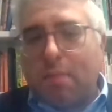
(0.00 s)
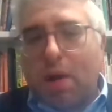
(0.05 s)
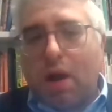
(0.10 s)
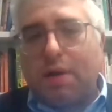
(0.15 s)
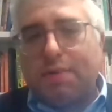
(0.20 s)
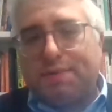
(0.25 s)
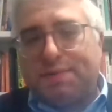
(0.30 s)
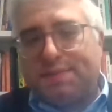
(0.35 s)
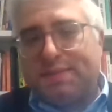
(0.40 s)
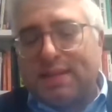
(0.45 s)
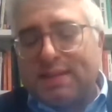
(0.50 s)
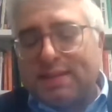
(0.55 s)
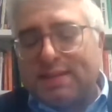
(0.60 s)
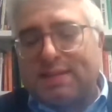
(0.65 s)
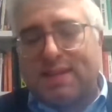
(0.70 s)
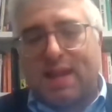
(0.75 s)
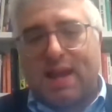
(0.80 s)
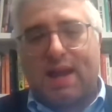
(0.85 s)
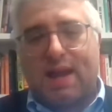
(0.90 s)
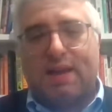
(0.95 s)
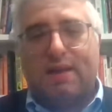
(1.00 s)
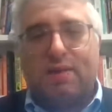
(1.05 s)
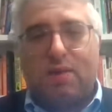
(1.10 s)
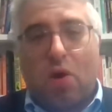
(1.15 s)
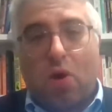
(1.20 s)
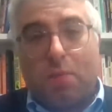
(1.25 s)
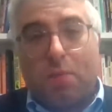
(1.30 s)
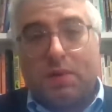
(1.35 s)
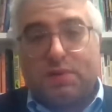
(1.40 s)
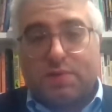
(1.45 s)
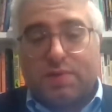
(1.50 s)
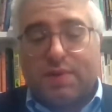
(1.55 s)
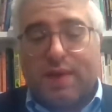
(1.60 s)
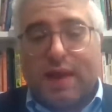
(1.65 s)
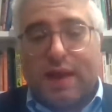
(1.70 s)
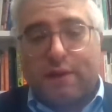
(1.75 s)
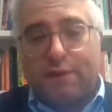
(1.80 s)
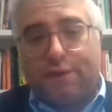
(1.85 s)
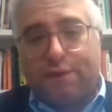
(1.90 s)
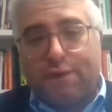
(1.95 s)
month since then, almost
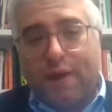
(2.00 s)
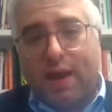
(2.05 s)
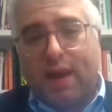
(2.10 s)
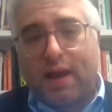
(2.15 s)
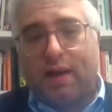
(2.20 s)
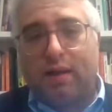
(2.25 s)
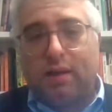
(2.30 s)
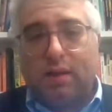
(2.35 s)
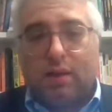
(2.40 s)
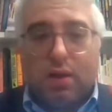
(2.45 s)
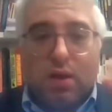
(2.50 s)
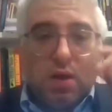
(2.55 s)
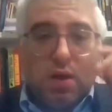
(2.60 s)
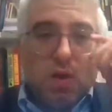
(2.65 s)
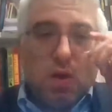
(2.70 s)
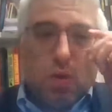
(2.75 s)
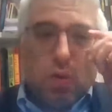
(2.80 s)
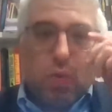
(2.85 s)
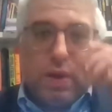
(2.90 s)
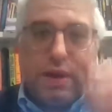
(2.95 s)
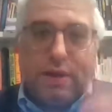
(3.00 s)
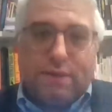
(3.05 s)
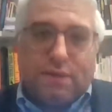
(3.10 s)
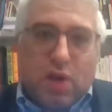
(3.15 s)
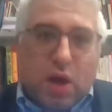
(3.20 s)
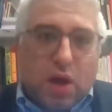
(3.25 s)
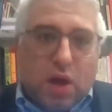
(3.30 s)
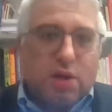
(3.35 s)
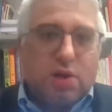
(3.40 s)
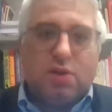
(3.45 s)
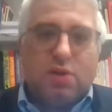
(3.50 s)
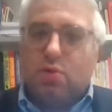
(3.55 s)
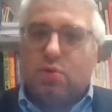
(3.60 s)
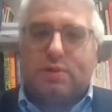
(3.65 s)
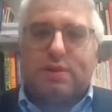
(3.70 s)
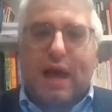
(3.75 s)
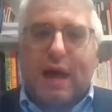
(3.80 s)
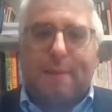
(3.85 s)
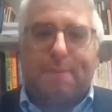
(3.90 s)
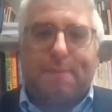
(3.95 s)
without fail, we've done a new
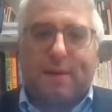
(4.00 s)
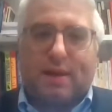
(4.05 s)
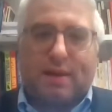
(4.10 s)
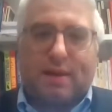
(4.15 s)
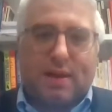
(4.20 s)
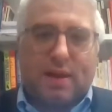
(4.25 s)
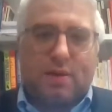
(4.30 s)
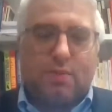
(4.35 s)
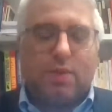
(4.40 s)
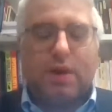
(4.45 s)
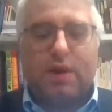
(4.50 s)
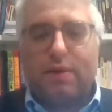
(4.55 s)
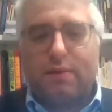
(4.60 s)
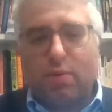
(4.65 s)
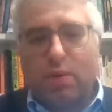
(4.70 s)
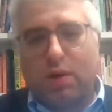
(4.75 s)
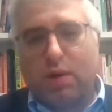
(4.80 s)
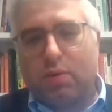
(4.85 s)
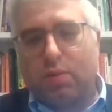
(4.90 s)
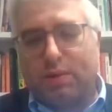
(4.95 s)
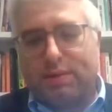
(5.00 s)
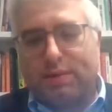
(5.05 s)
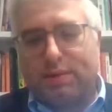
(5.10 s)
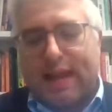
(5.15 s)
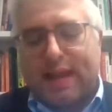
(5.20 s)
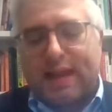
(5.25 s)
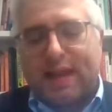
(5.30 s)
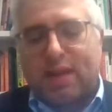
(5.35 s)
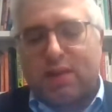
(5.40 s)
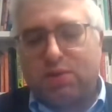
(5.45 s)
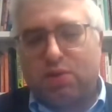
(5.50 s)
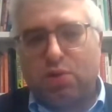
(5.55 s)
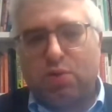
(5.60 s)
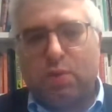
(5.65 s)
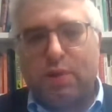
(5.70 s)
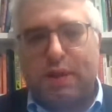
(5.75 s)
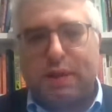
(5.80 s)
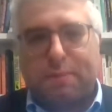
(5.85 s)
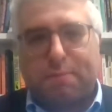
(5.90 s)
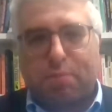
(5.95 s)
topic. And we, we're, we're taking a
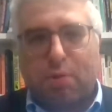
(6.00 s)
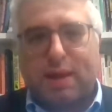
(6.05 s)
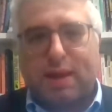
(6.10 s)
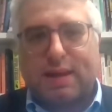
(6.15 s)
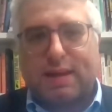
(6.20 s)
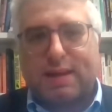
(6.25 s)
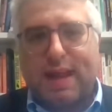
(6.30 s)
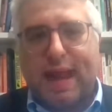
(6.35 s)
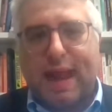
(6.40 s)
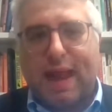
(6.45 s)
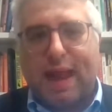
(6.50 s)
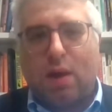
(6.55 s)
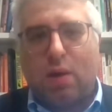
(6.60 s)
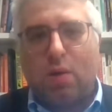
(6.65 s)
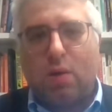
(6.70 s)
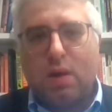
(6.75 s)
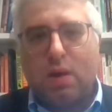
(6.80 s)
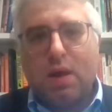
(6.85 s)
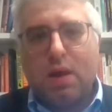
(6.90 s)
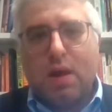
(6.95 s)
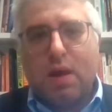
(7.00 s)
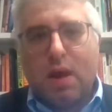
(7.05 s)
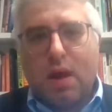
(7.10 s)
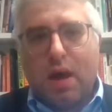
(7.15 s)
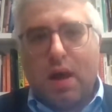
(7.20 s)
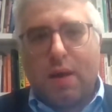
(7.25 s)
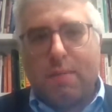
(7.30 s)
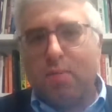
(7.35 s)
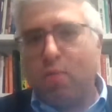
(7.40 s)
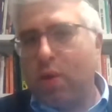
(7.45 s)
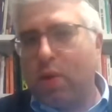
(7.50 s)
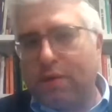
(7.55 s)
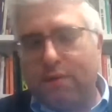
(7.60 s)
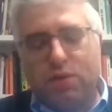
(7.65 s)
two week break now. Um, we